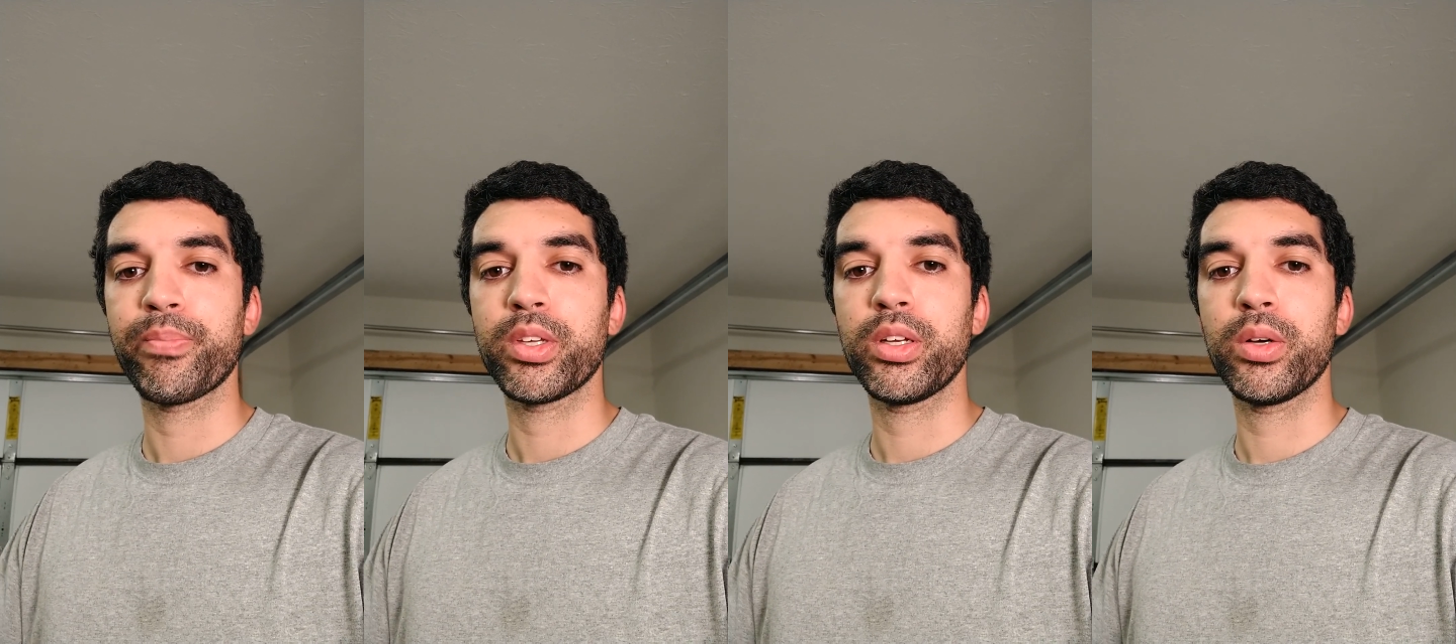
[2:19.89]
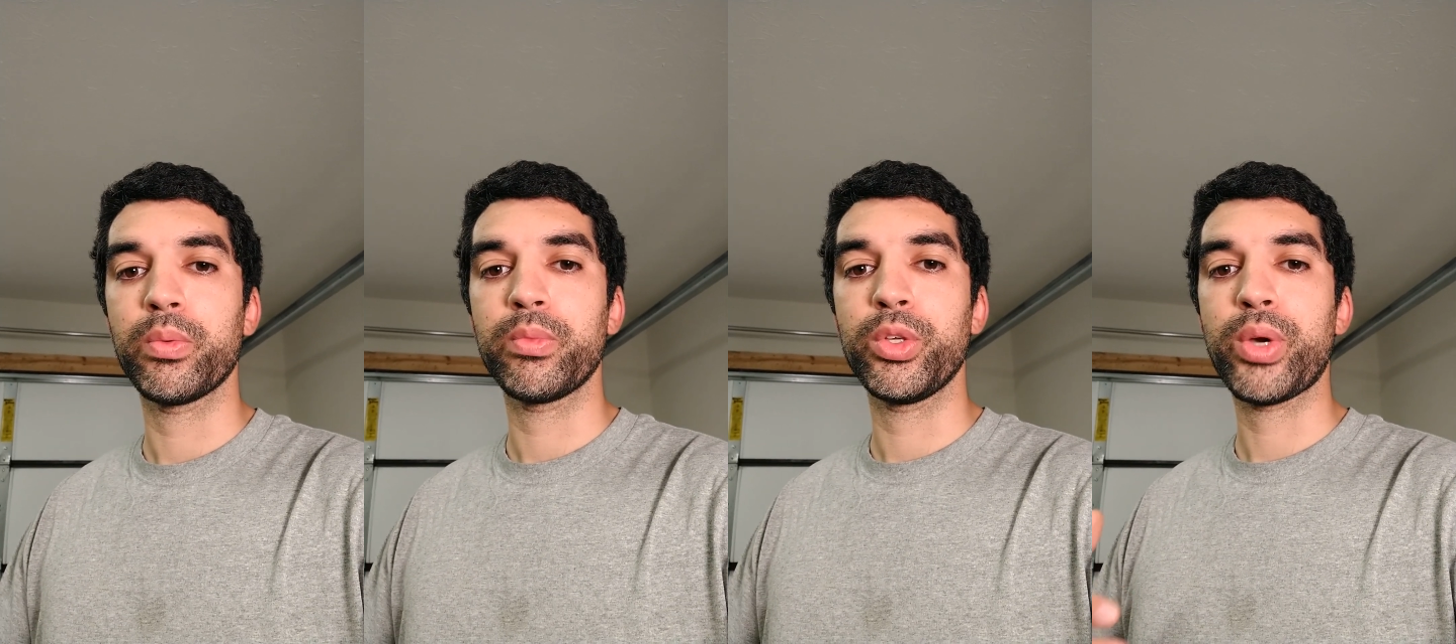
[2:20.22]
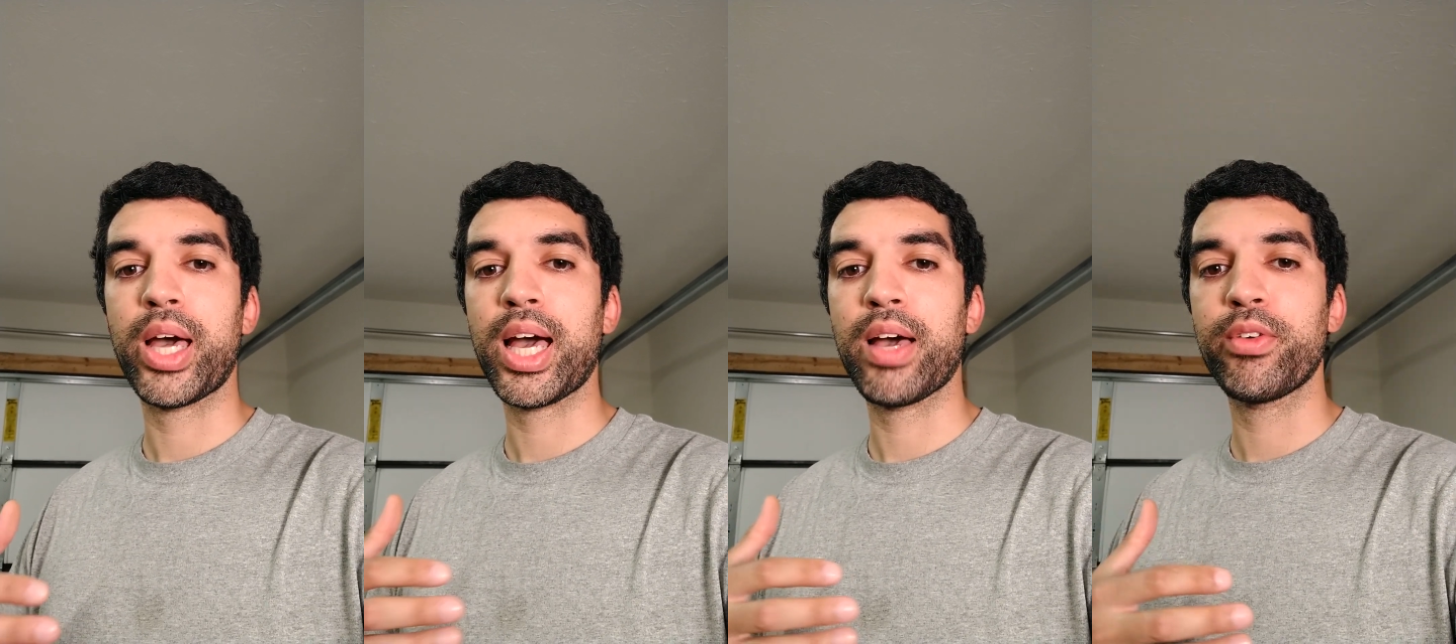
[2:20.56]
you know, you
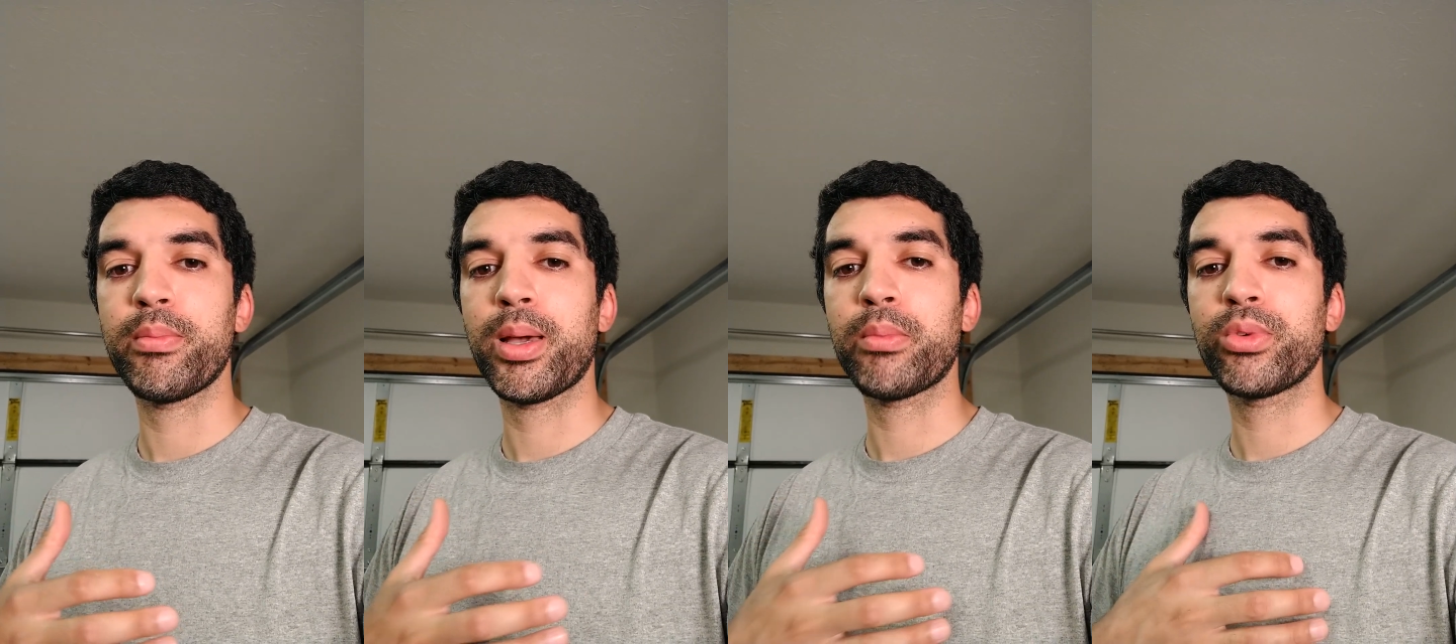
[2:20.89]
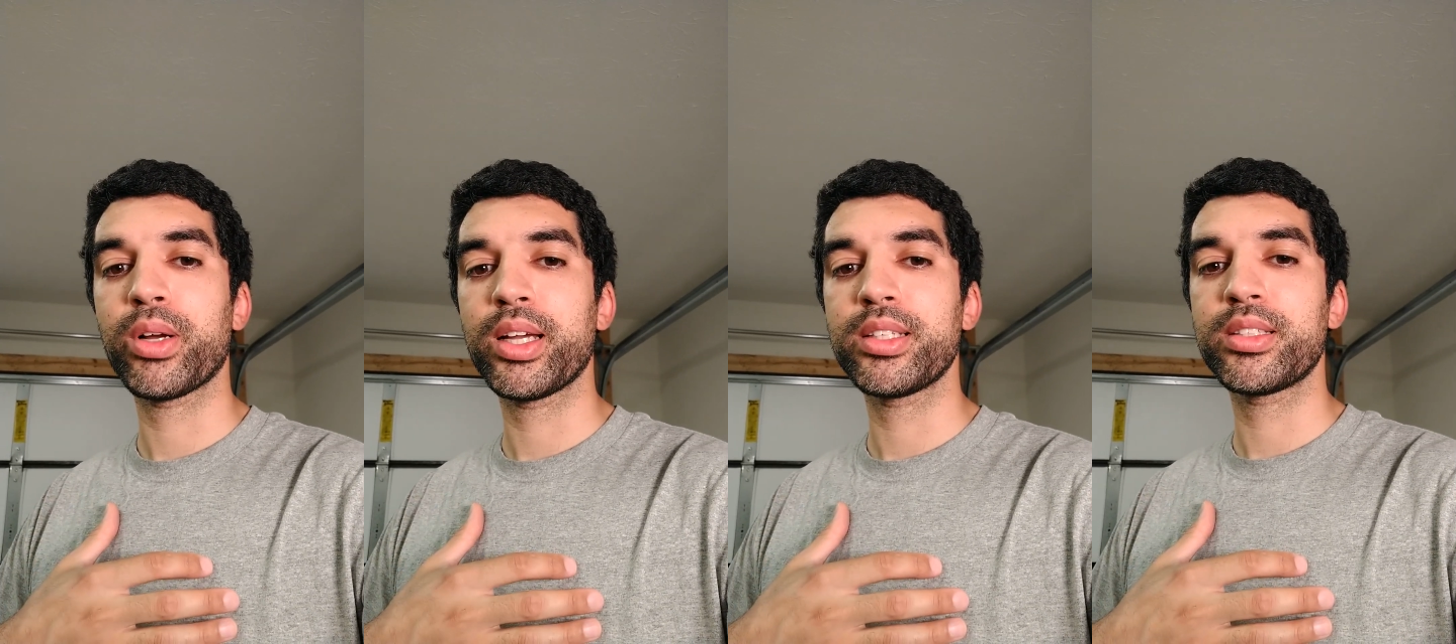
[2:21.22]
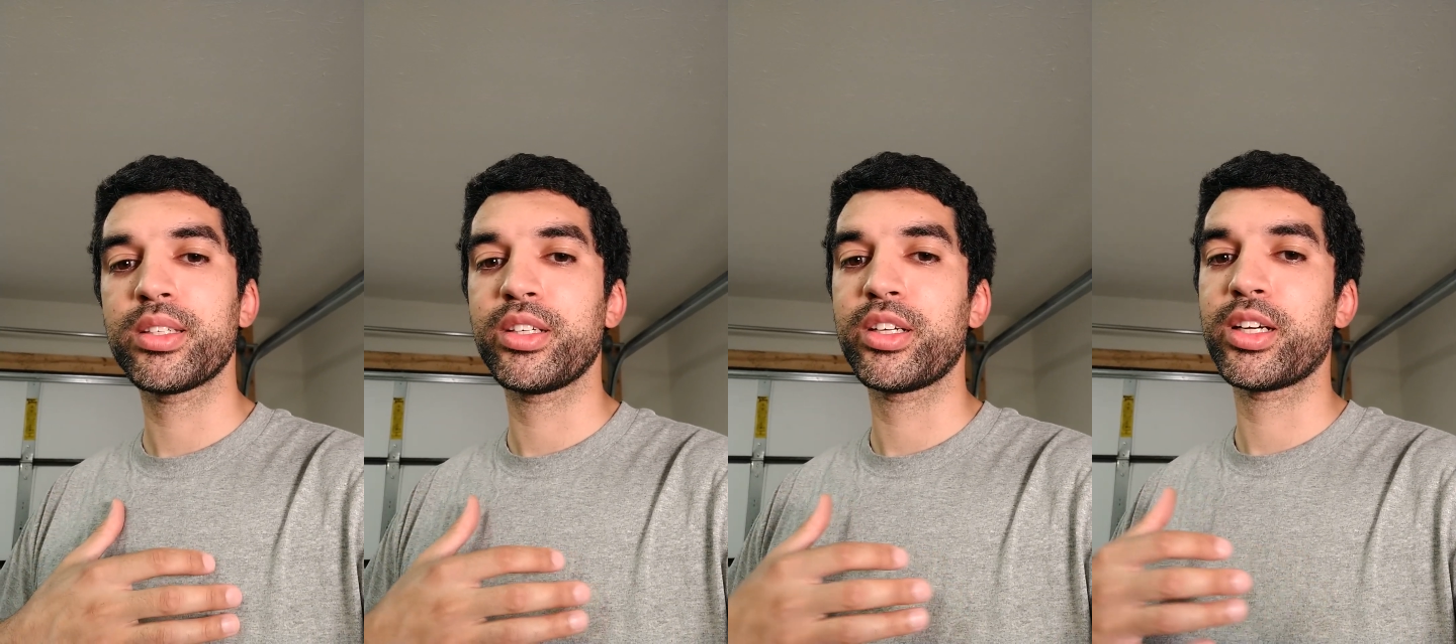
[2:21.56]
have it
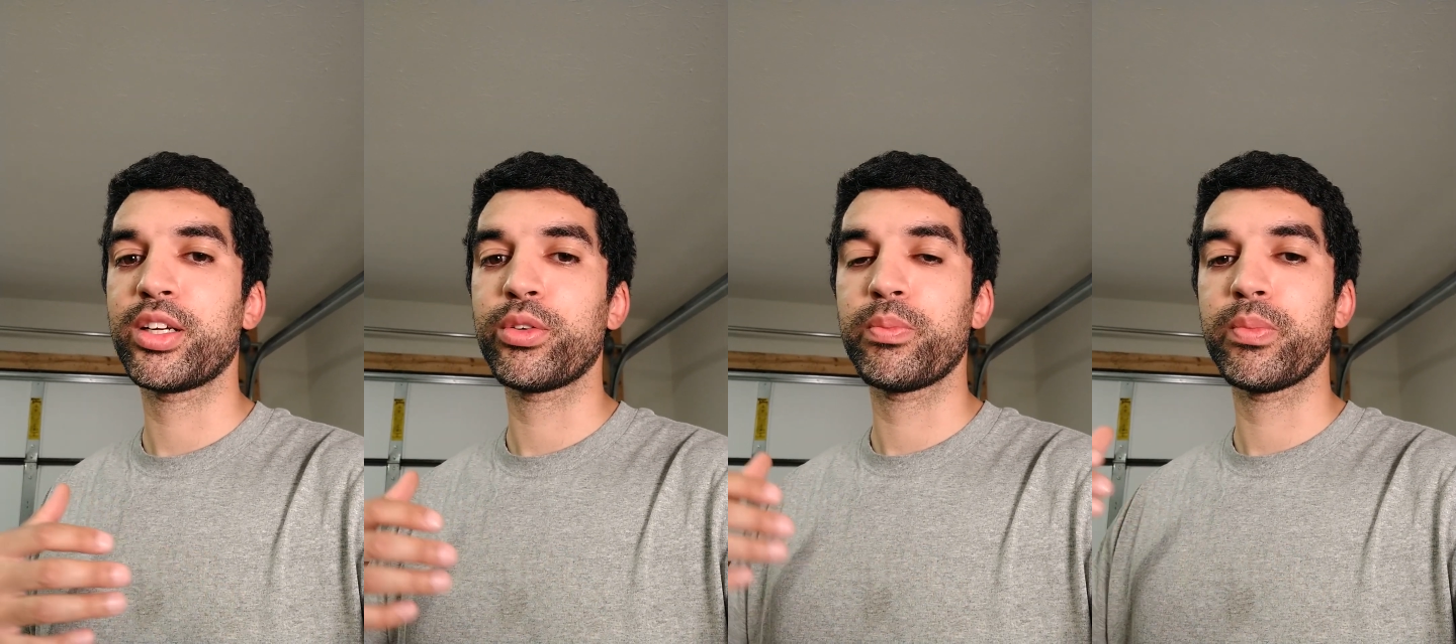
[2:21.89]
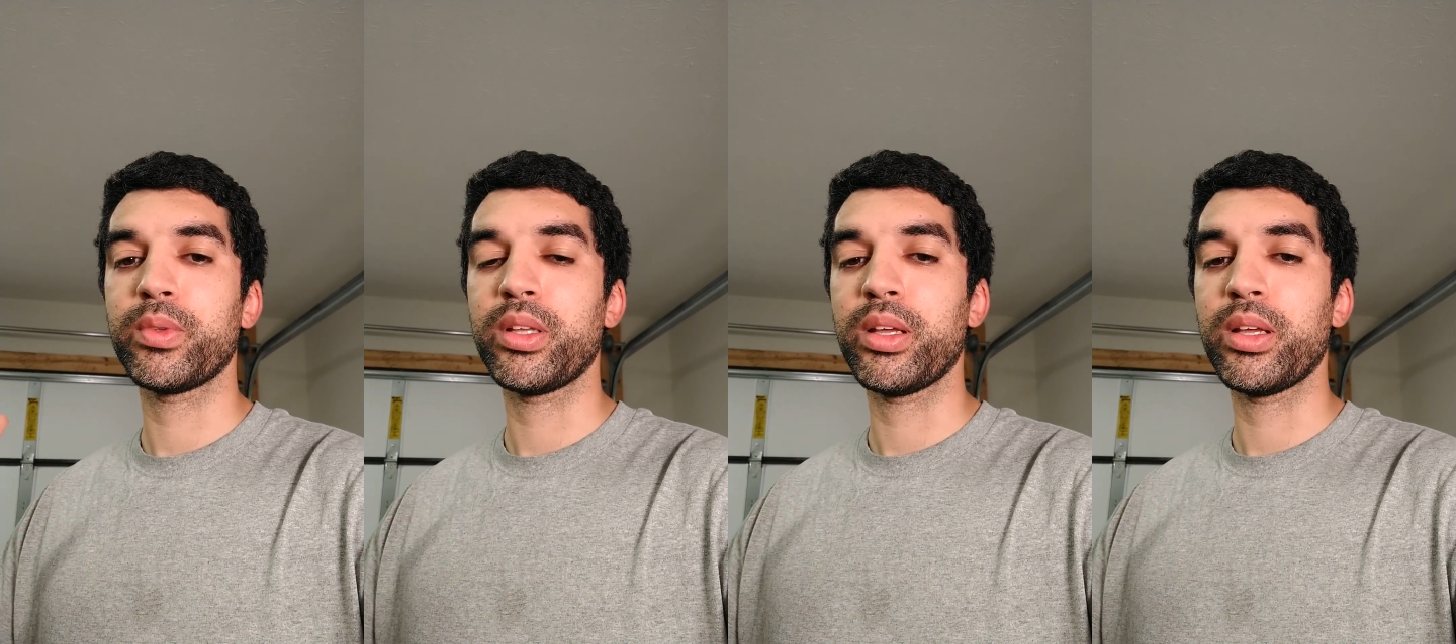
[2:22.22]
memorized, you're going to